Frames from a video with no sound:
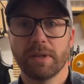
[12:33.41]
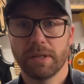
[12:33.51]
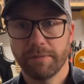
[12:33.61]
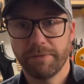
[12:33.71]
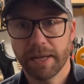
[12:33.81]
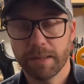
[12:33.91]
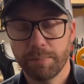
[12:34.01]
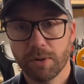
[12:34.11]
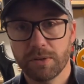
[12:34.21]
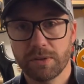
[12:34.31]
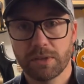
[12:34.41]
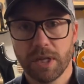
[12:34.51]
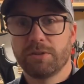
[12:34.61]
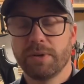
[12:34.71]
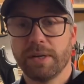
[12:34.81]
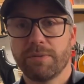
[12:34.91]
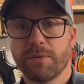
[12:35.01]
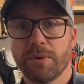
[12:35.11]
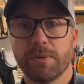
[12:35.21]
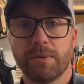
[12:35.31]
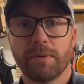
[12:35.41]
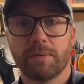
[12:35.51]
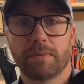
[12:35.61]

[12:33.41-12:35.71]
and the Fender pots, string through.